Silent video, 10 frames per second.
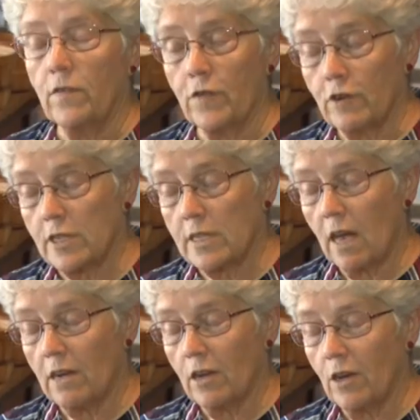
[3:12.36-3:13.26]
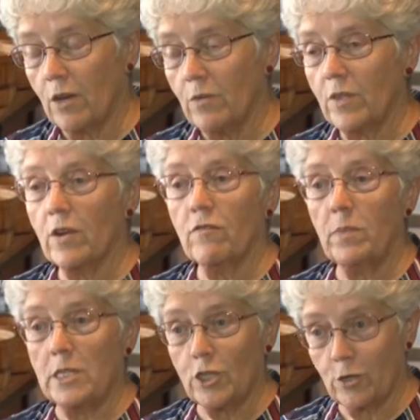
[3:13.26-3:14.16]
first Donoho, there have
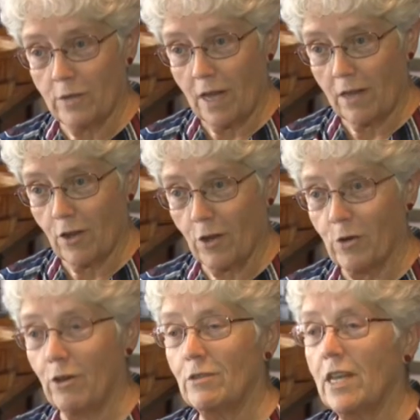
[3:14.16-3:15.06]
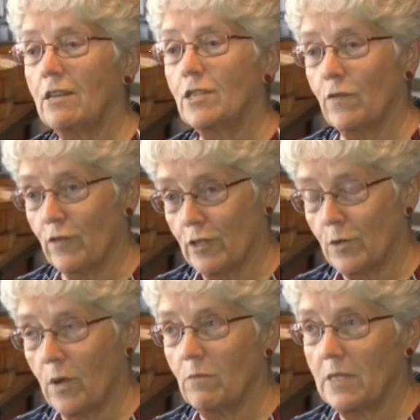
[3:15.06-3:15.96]
been two Donoho hotels. The
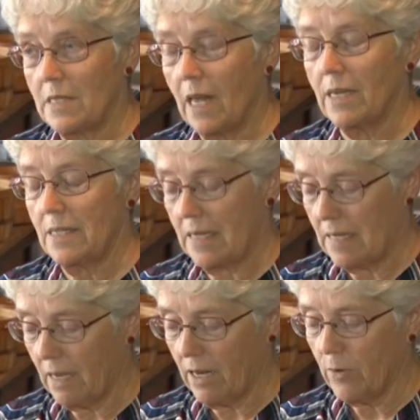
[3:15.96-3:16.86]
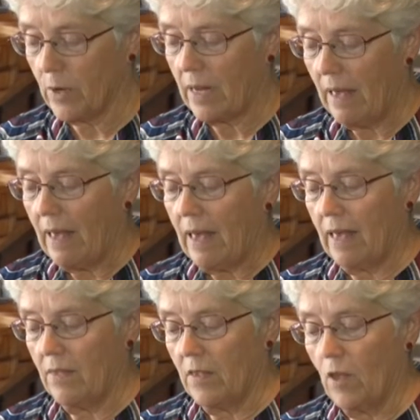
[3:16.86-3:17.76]
first one was 1900,
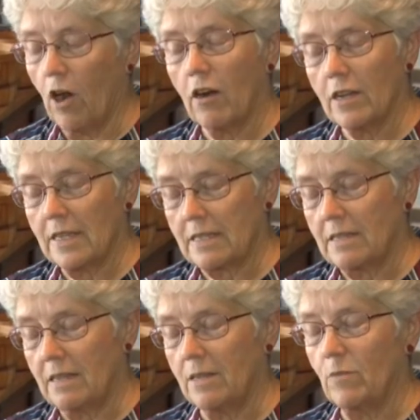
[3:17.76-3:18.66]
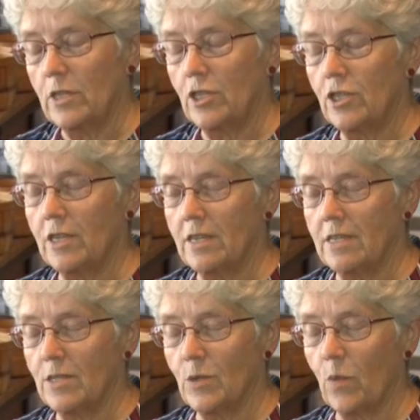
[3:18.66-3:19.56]
and then the Arlington, which
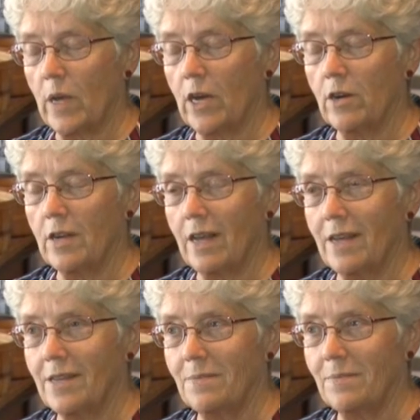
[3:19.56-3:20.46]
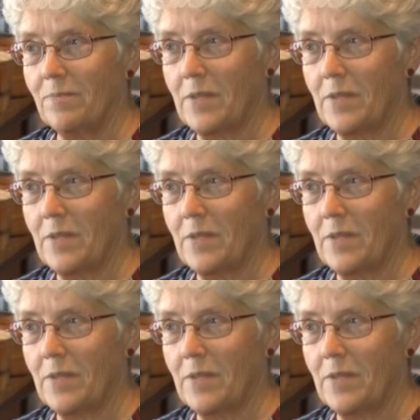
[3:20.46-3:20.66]
is where um,